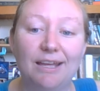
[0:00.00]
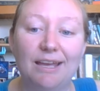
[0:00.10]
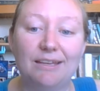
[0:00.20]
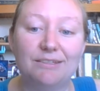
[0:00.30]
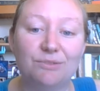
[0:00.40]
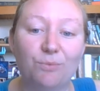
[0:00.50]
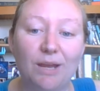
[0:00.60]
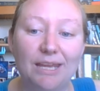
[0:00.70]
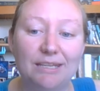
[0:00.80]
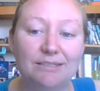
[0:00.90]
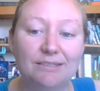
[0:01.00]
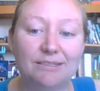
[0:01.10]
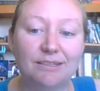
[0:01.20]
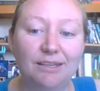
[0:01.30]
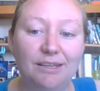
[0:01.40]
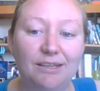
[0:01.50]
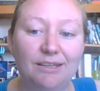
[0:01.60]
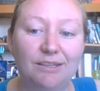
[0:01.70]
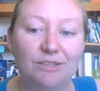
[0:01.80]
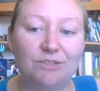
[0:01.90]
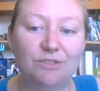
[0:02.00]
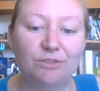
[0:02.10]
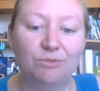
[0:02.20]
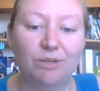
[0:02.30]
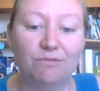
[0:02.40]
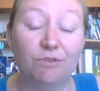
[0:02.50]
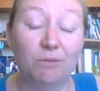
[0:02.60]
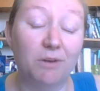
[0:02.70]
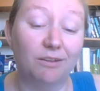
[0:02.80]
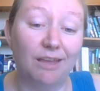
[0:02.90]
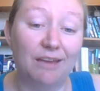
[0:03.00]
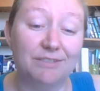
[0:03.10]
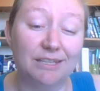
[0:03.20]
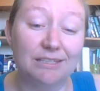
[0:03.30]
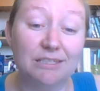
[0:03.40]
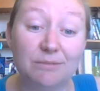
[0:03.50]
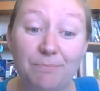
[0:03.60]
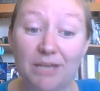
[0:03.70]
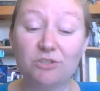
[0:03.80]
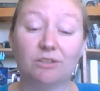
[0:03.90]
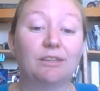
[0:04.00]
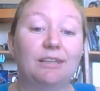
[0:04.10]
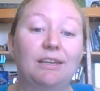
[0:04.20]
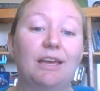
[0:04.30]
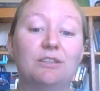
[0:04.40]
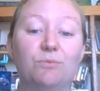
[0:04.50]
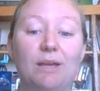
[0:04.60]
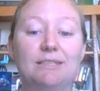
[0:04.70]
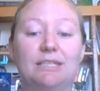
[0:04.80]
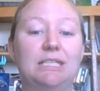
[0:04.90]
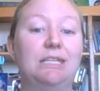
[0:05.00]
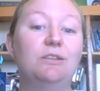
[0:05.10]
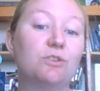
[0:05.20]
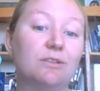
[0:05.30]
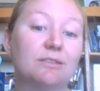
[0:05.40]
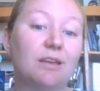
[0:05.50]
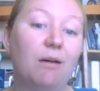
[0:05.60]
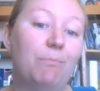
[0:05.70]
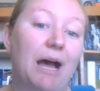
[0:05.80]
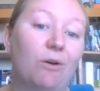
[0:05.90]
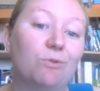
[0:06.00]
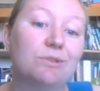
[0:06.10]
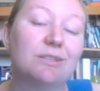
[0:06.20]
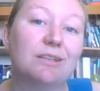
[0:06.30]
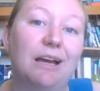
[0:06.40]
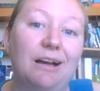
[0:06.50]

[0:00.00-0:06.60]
as ways to inform our lives, and especially as ways to teach us about